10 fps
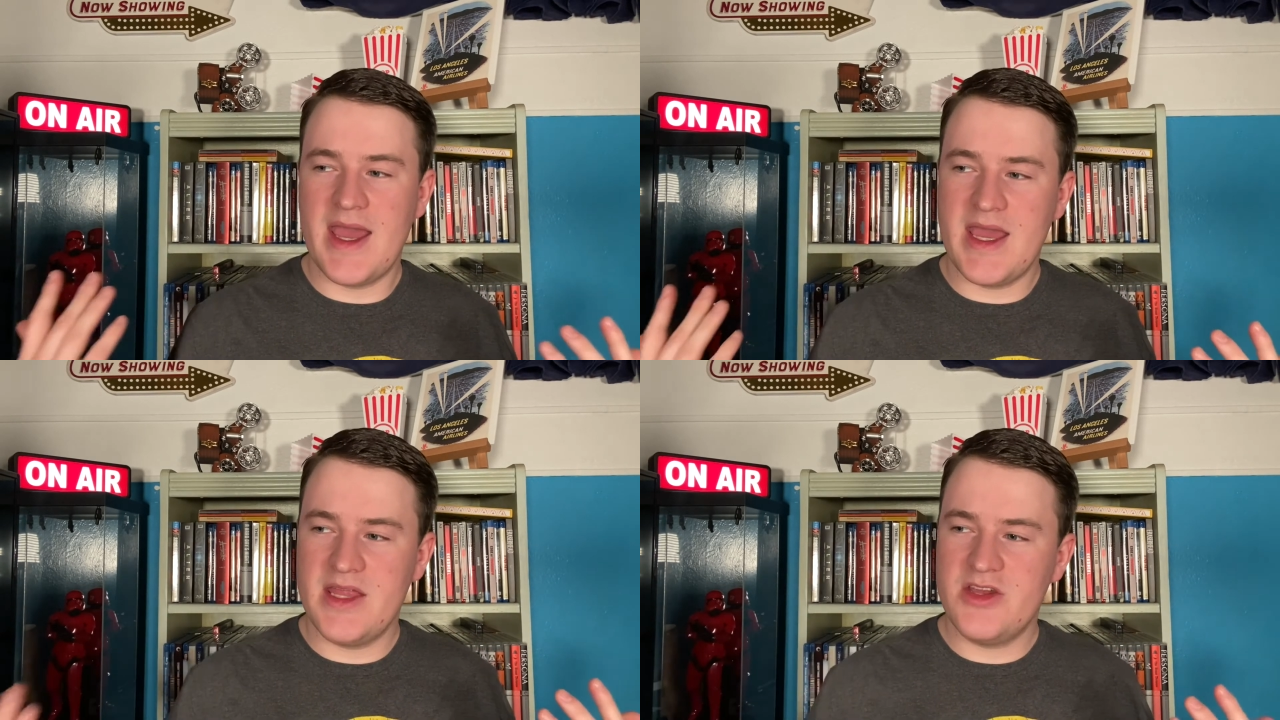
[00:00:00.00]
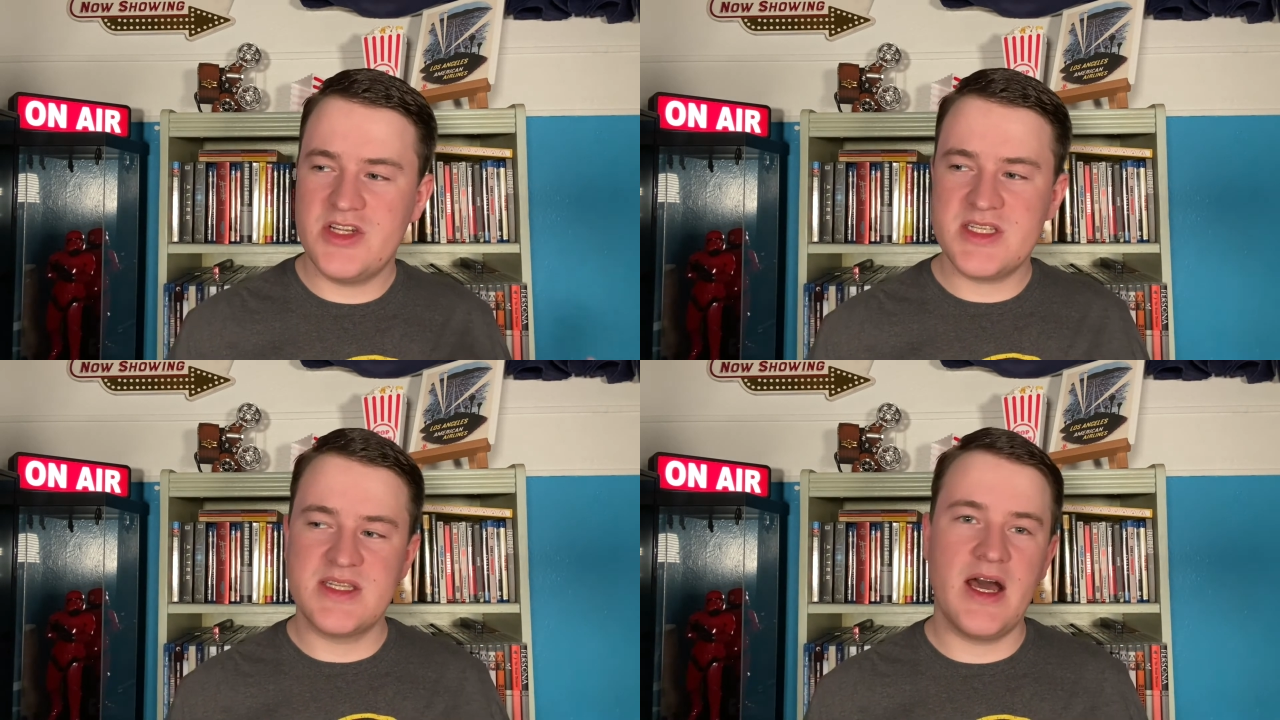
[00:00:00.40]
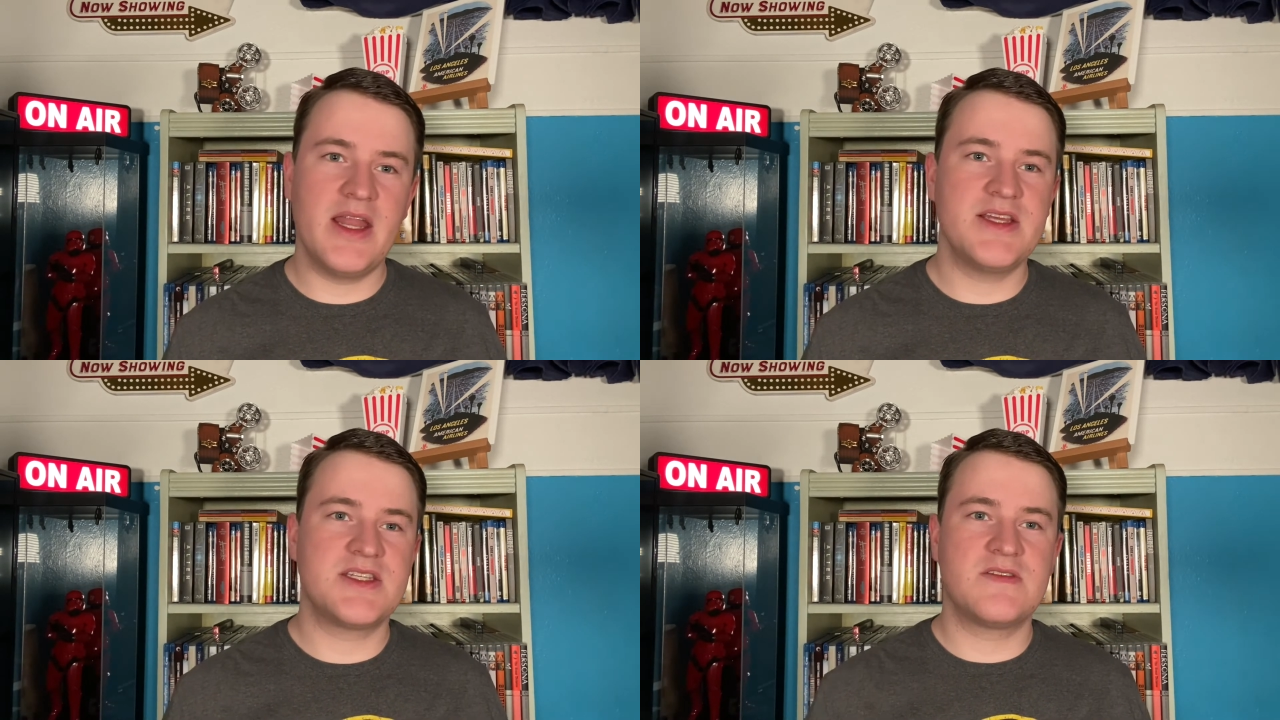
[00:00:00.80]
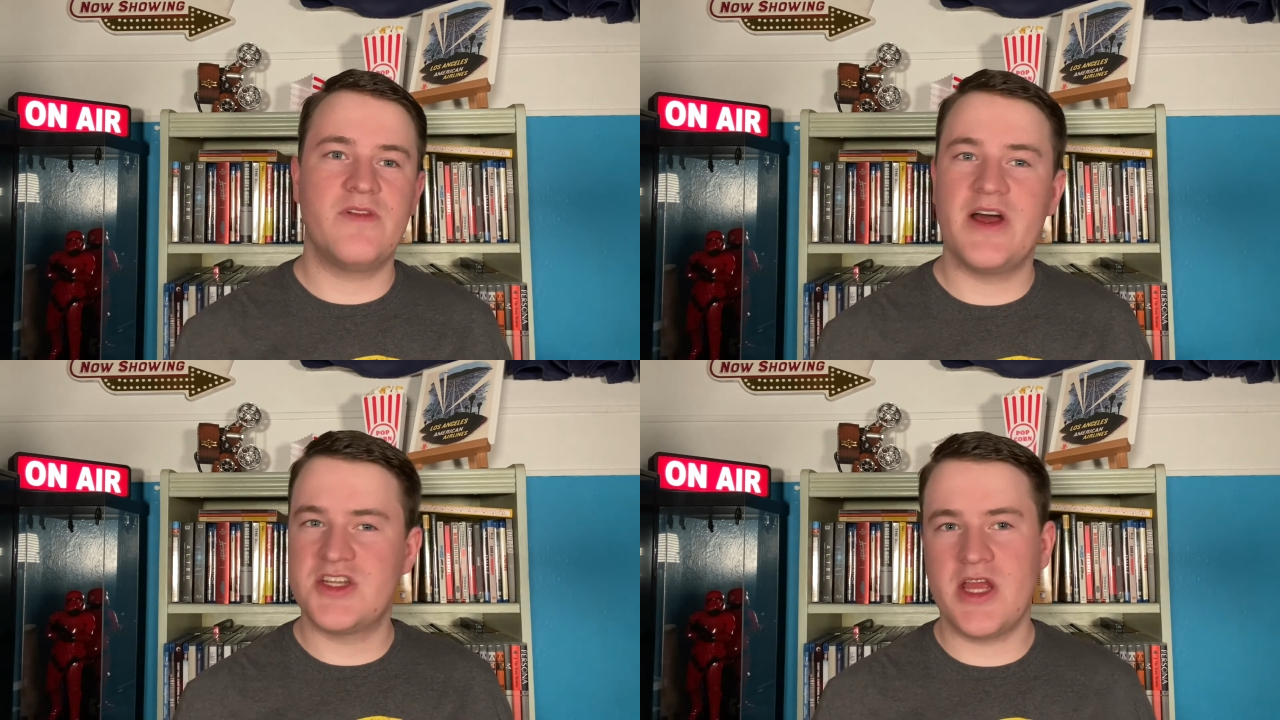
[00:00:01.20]
and they're just not as
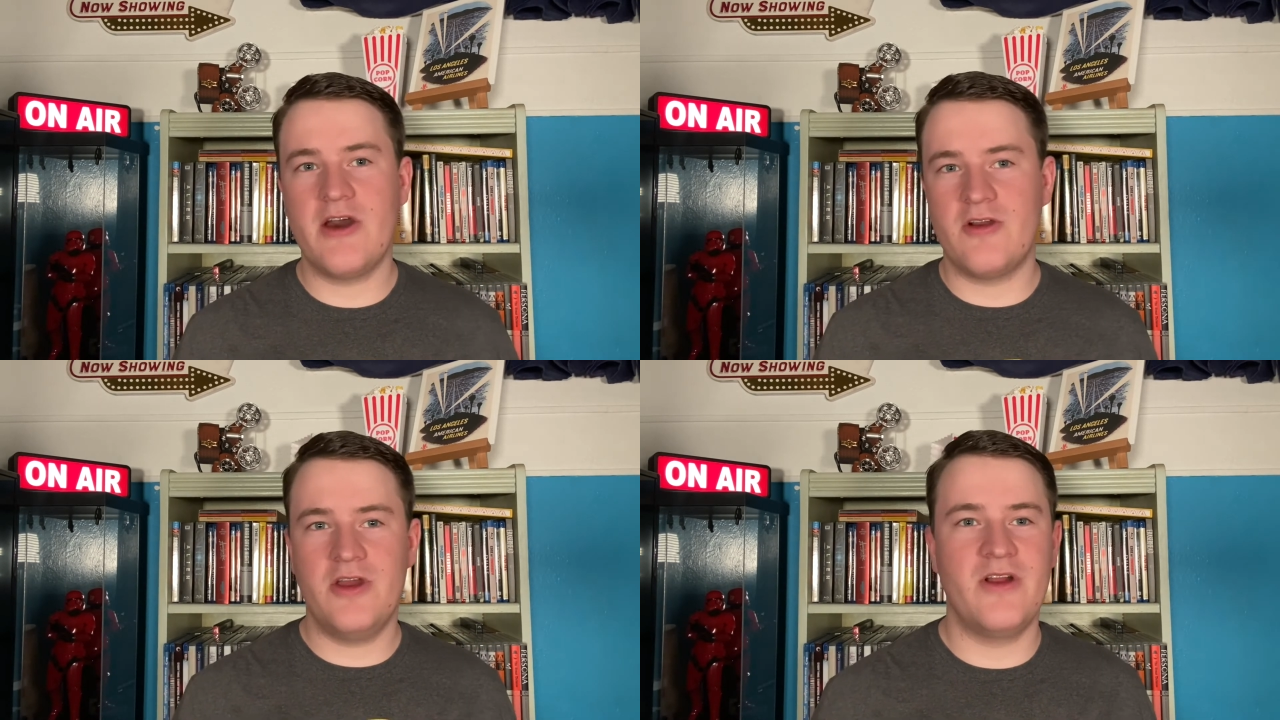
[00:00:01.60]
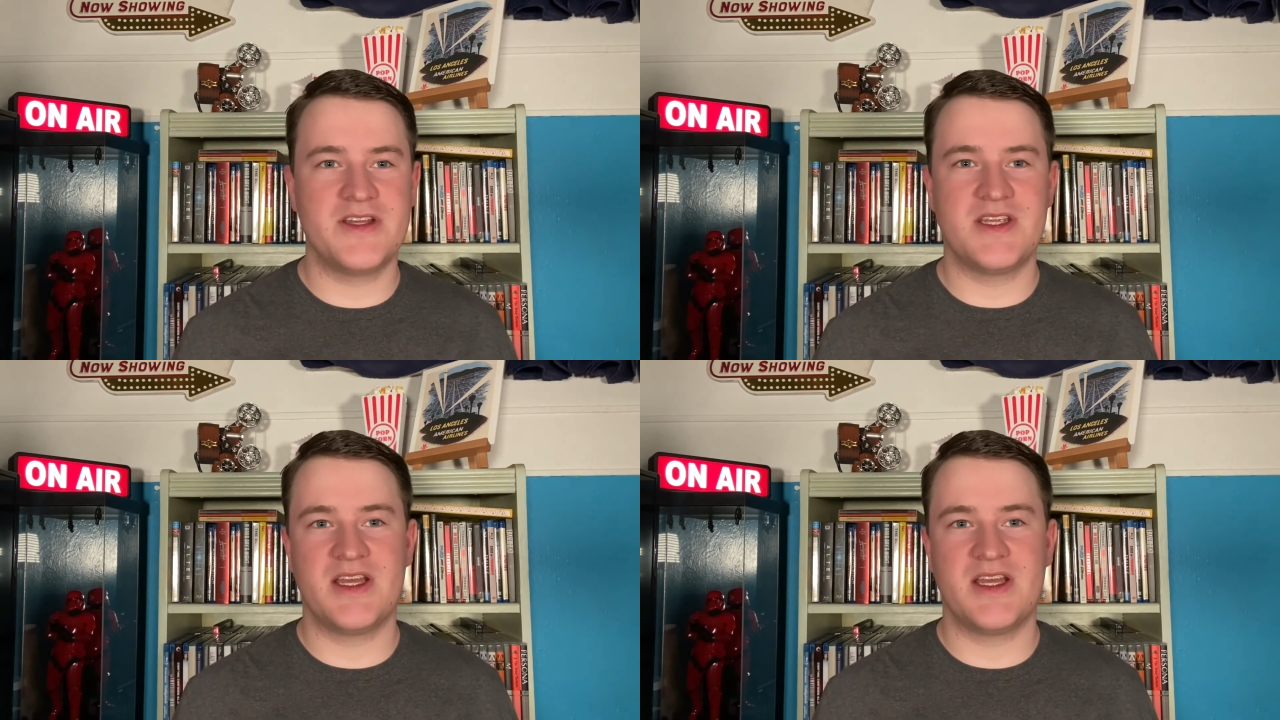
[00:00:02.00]
fleshed out or interesting